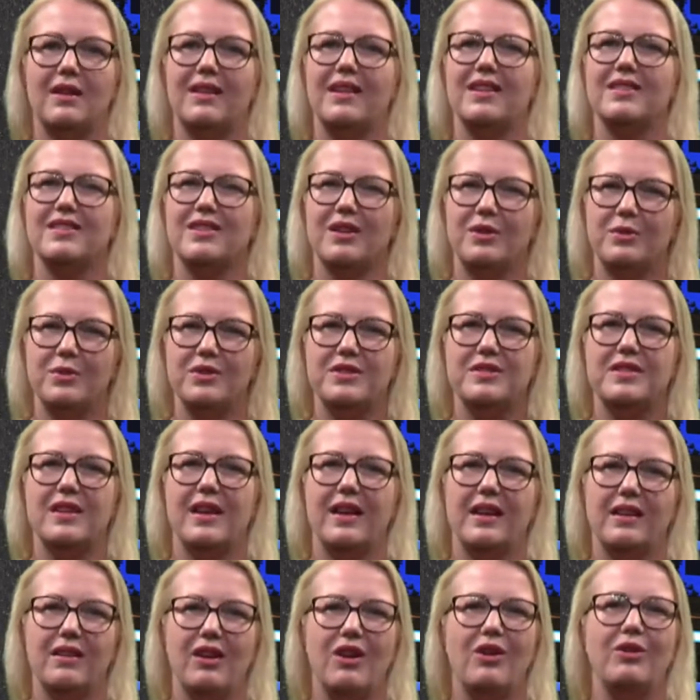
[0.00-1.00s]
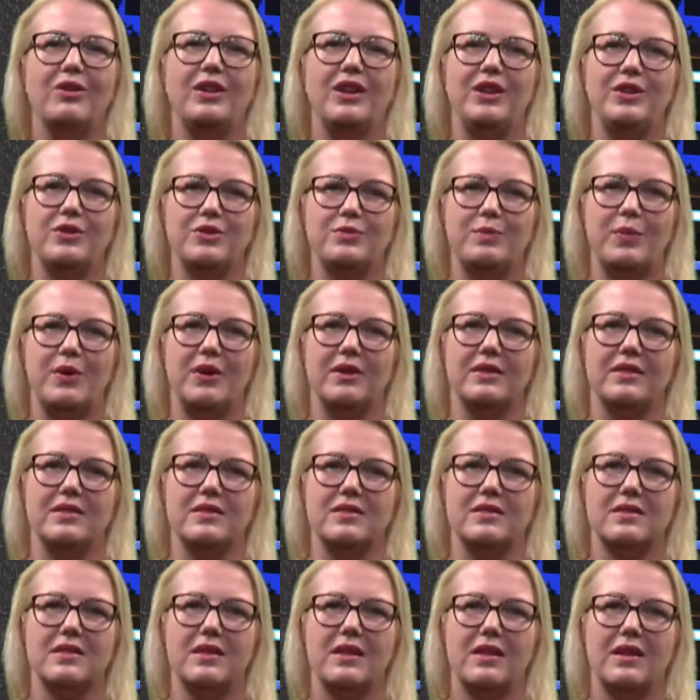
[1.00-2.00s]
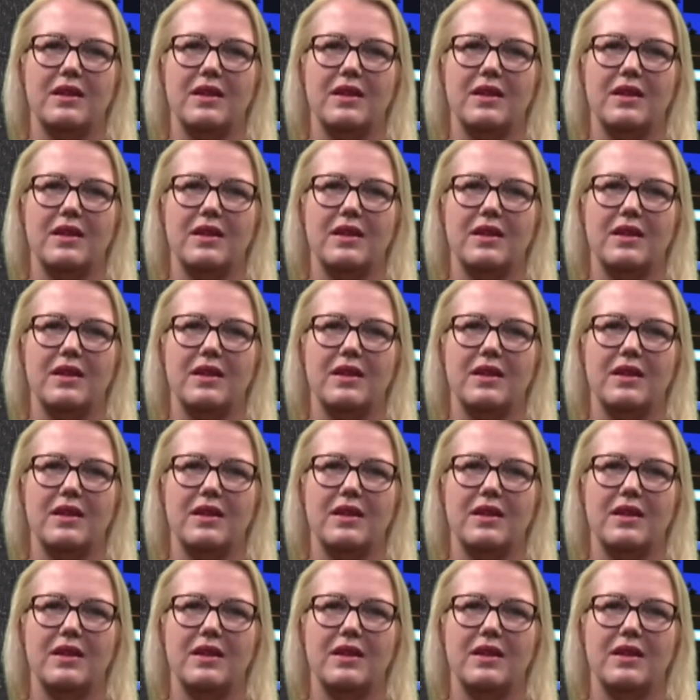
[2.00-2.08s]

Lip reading: So I would say only use partners.